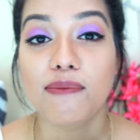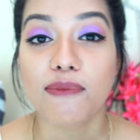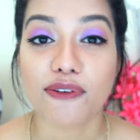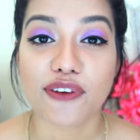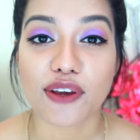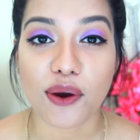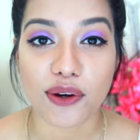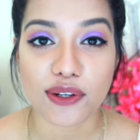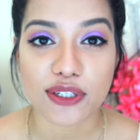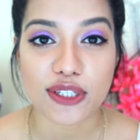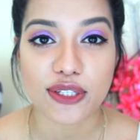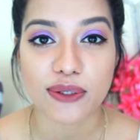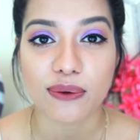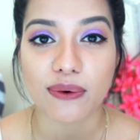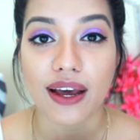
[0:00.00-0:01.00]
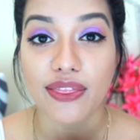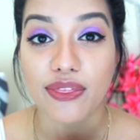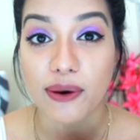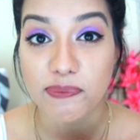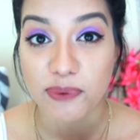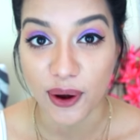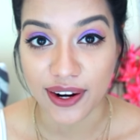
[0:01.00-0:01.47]
Moving on to
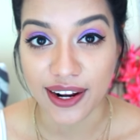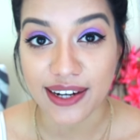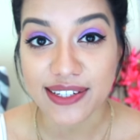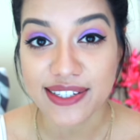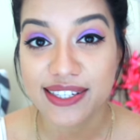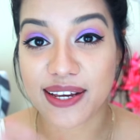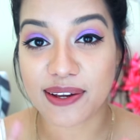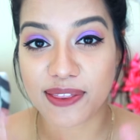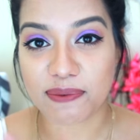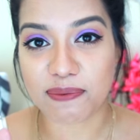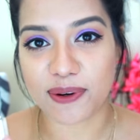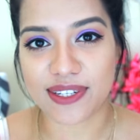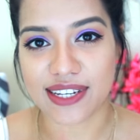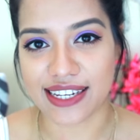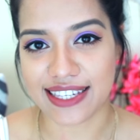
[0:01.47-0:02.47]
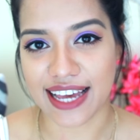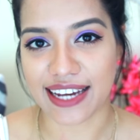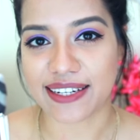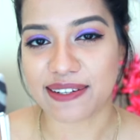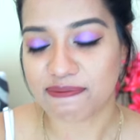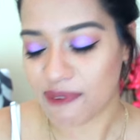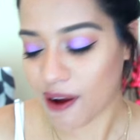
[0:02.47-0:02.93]
the products, the most
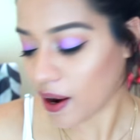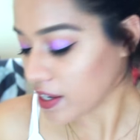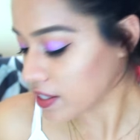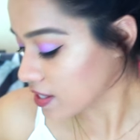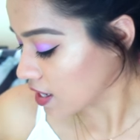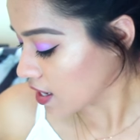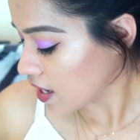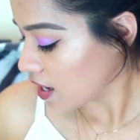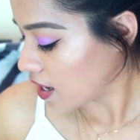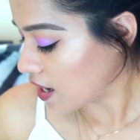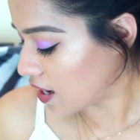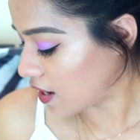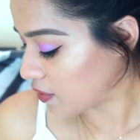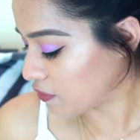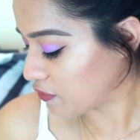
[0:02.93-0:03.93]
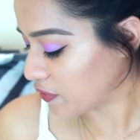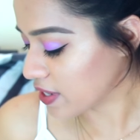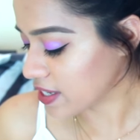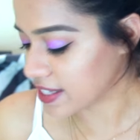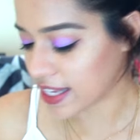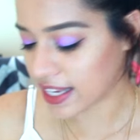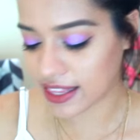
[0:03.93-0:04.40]
exciting part. The
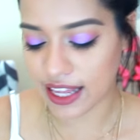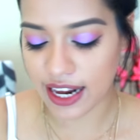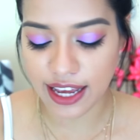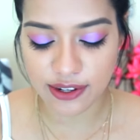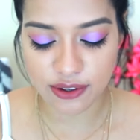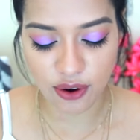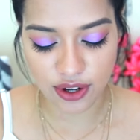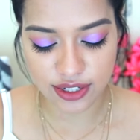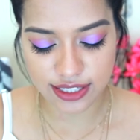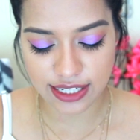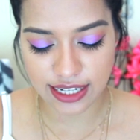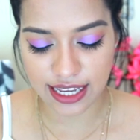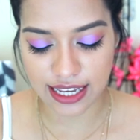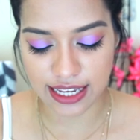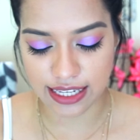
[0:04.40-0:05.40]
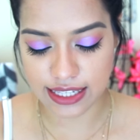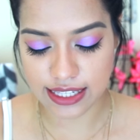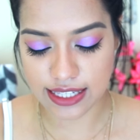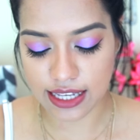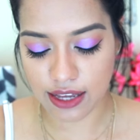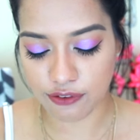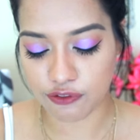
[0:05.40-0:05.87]
first thing that I got
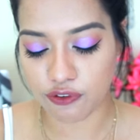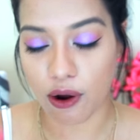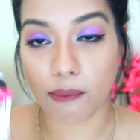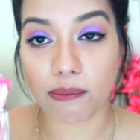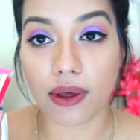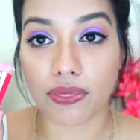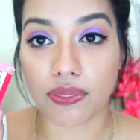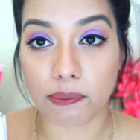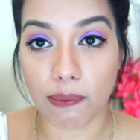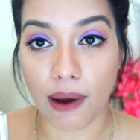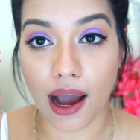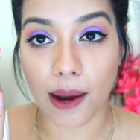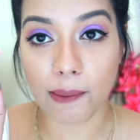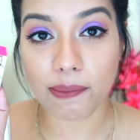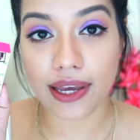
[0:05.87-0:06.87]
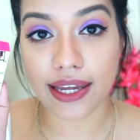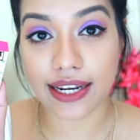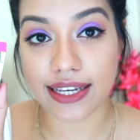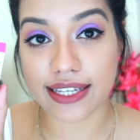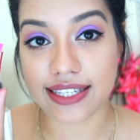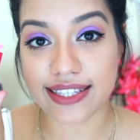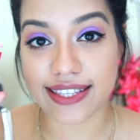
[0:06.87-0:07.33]
is from The Balm. It
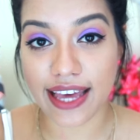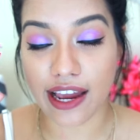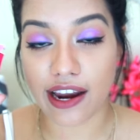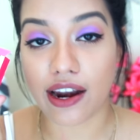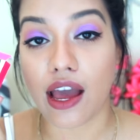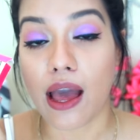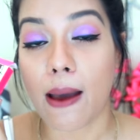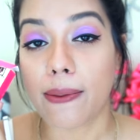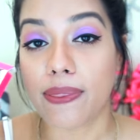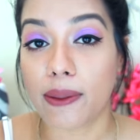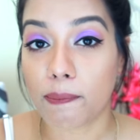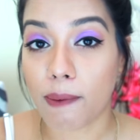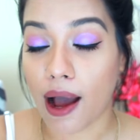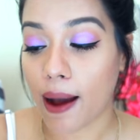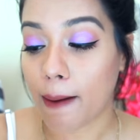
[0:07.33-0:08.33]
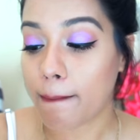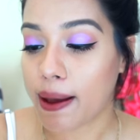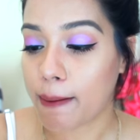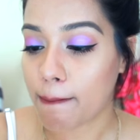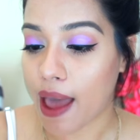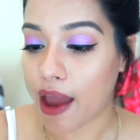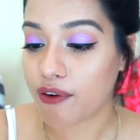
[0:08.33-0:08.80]
is their The Balm
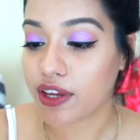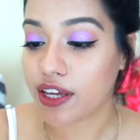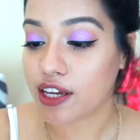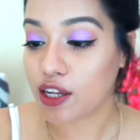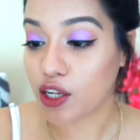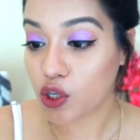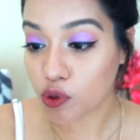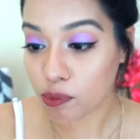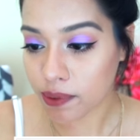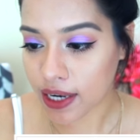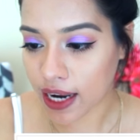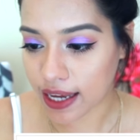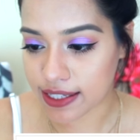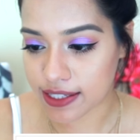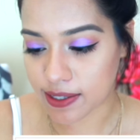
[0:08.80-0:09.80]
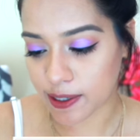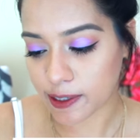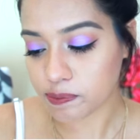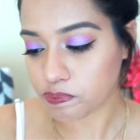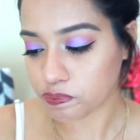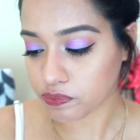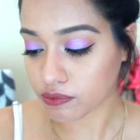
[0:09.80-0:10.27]
Mary Lou
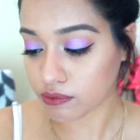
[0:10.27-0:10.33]
Manizer.